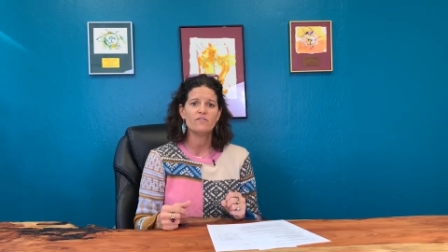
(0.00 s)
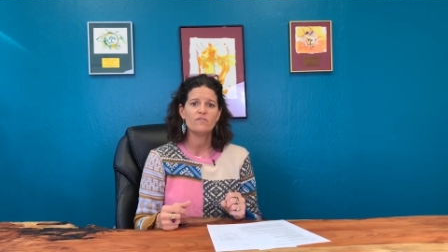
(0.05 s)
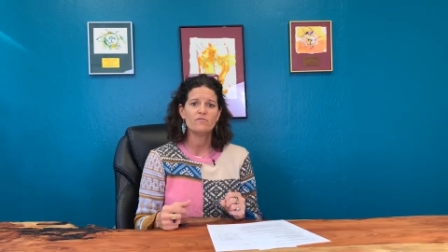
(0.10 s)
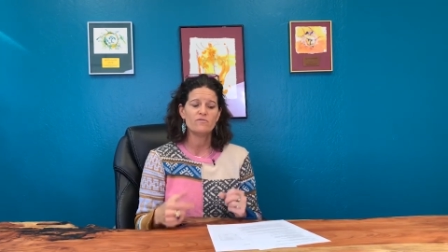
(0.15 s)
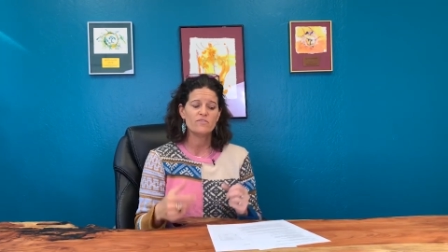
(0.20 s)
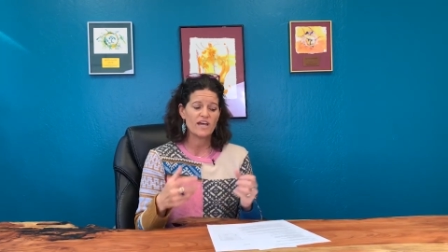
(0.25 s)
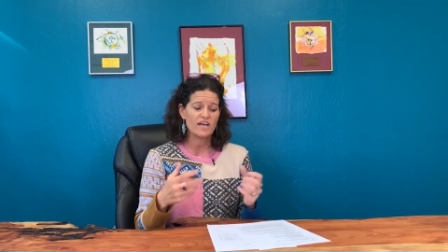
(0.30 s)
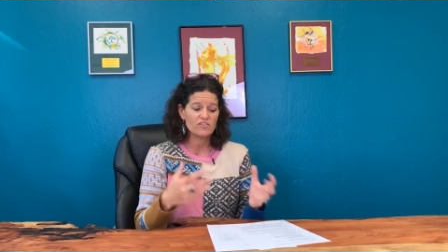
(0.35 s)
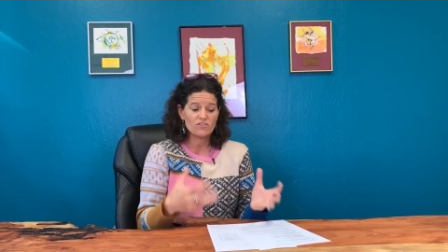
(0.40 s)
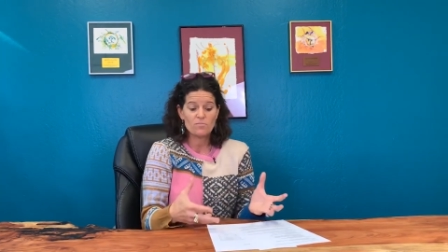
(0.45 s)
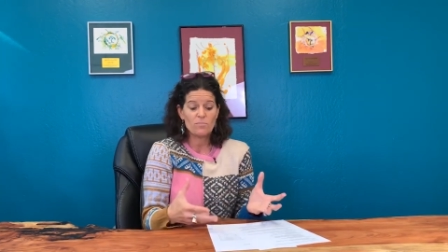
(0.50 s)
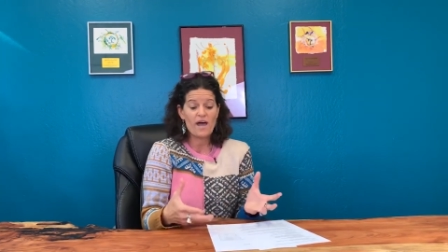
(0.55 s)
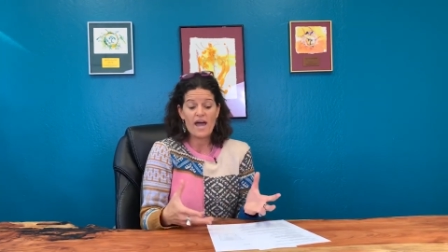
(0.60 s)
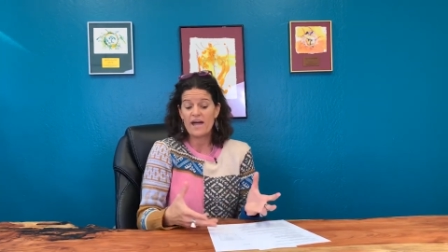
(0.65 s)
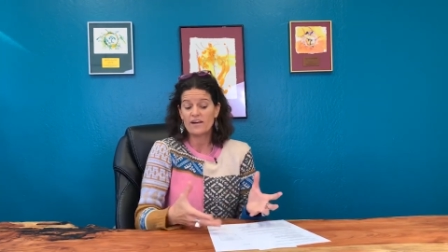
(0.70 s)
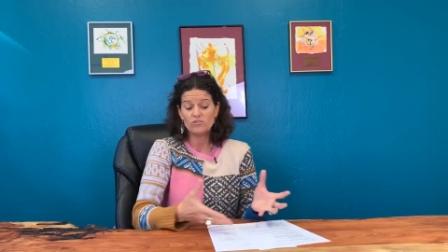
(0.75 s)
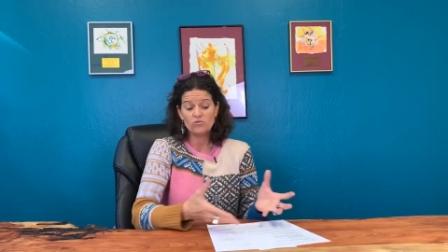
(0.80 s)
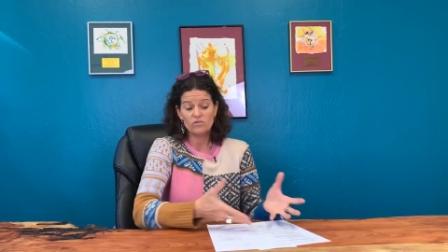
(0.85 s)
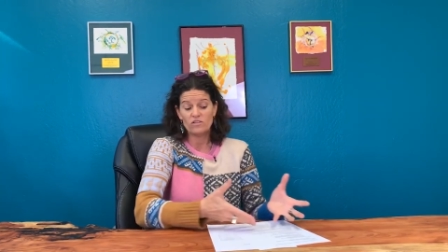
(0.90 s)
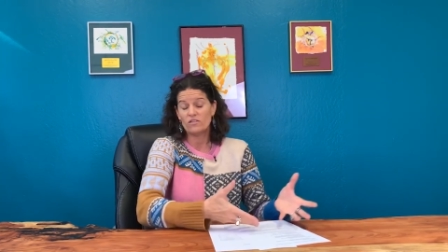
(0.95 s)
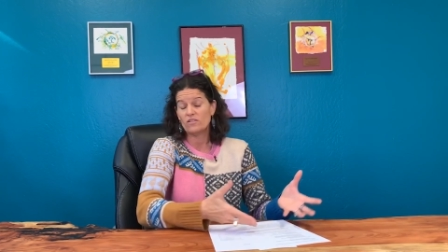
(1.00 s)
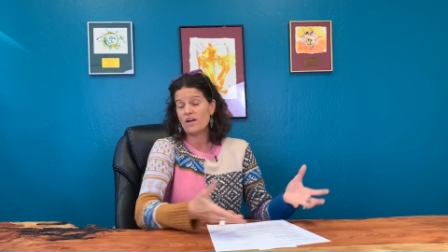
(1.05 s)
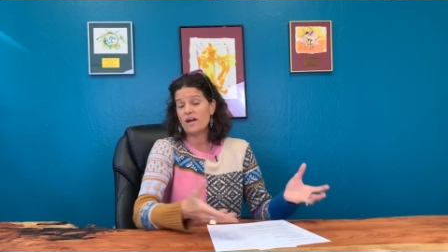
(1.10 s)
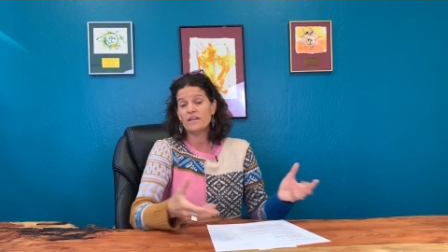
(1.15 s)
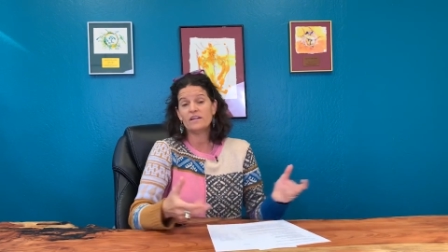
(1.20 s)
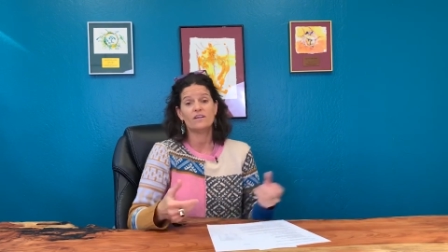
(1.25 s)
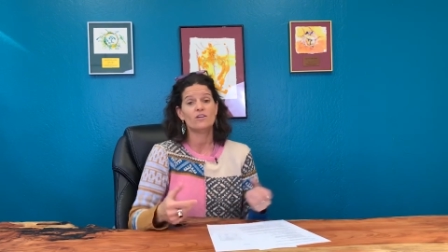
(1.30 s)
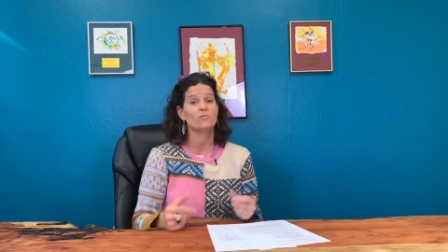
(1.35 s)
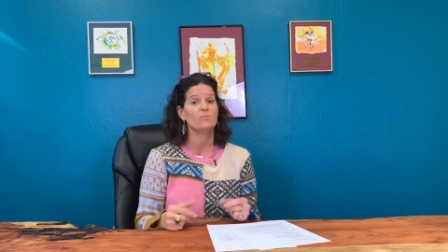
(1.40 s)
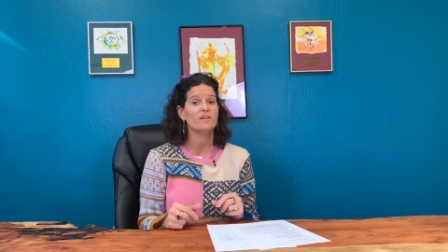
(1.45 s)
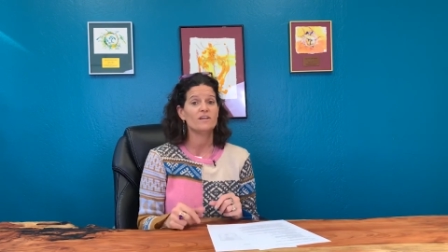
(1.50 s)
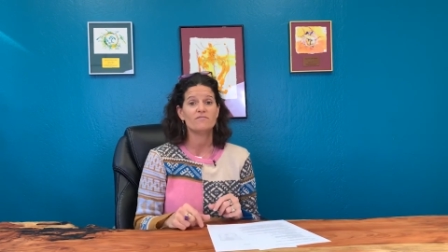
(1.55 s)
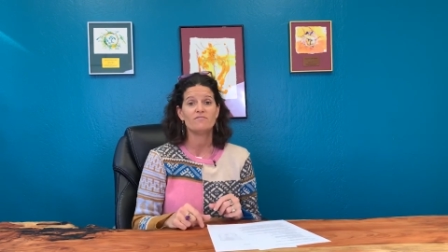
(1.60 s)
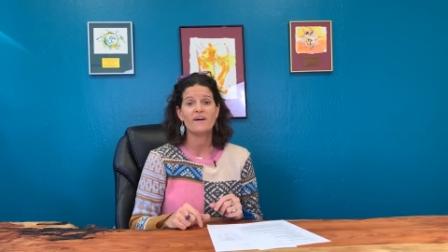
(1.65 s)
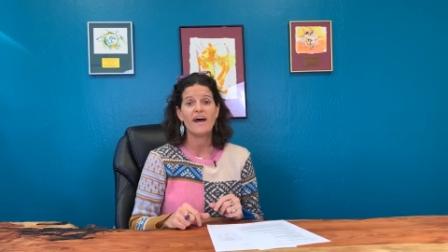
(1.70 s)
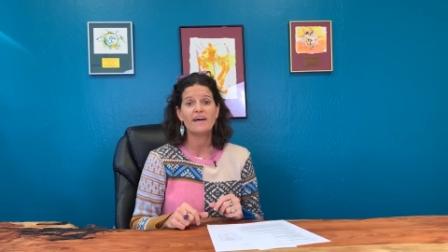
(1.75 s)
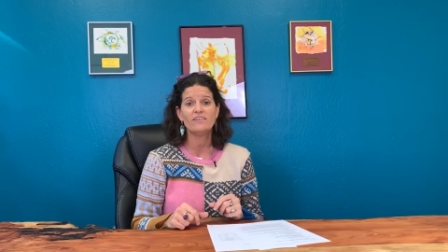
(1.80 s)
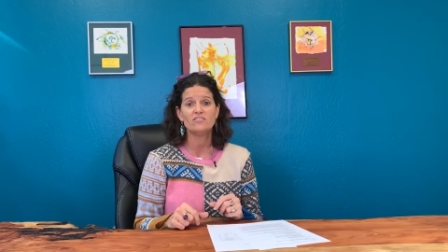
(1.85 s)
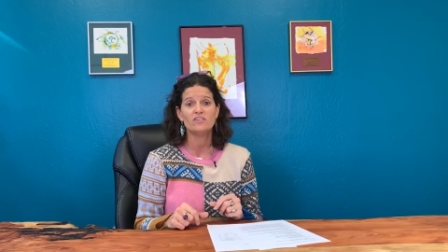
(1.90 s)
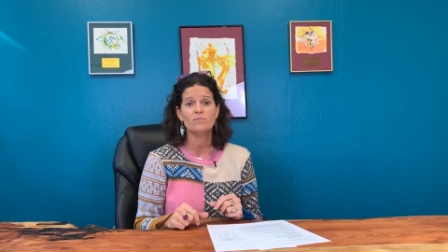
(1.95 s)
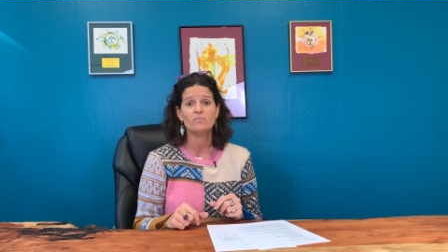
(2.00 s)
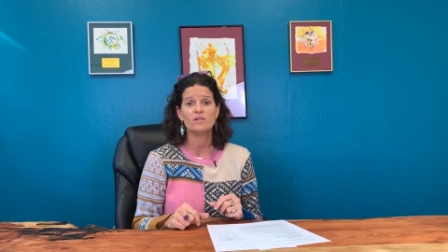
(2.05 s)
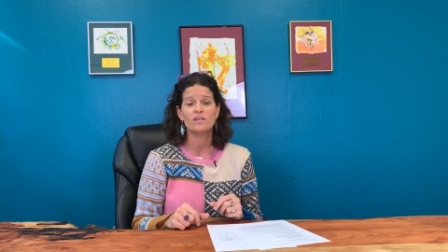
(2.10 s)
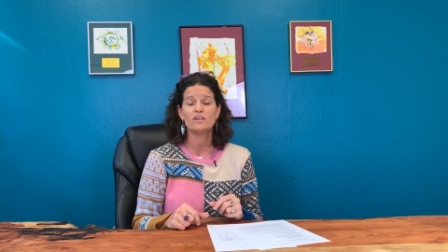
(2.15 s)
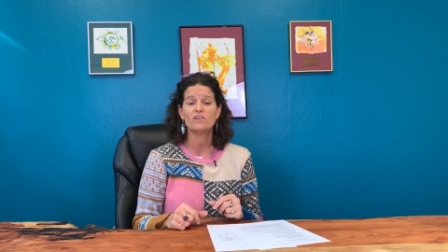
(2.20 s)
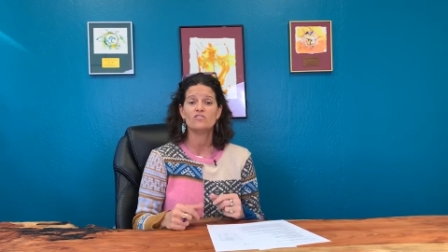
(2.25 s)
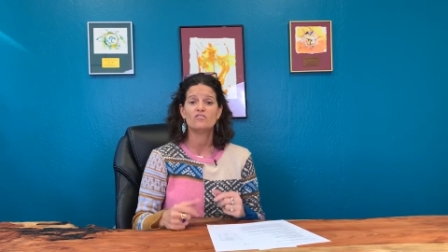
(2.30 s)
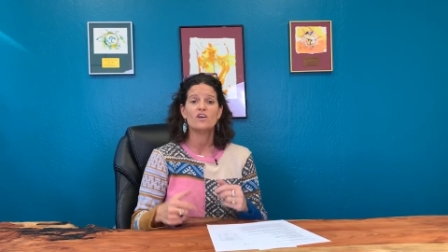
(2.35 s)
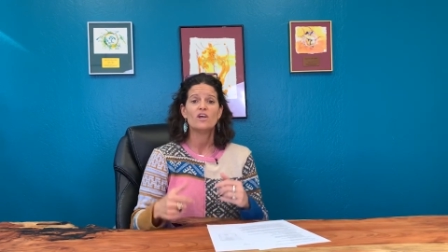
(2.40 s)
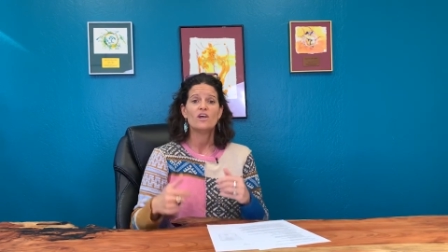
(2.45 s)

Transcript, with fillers: that's packed with a lot of intermittent fasting because